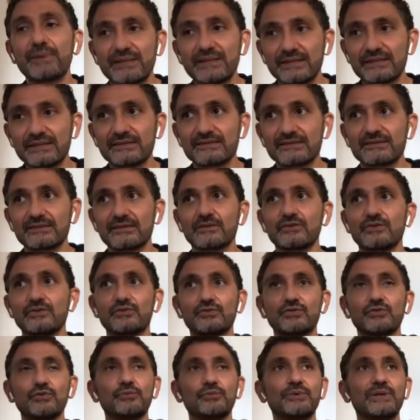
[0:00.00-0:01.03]

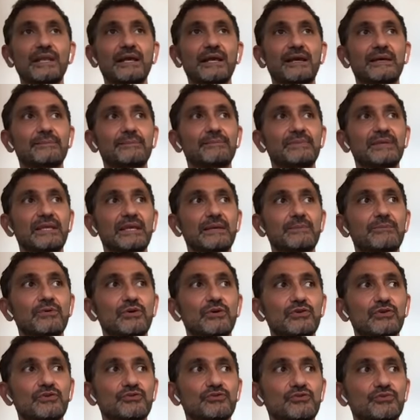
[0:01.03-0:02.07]
companies who will
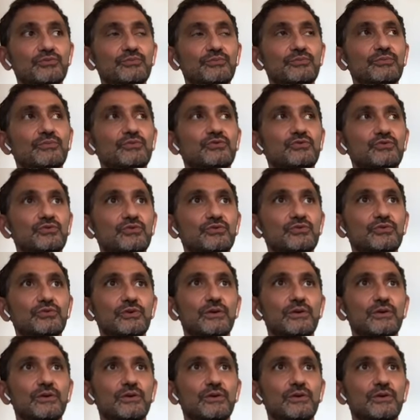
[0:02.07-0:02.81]
be able to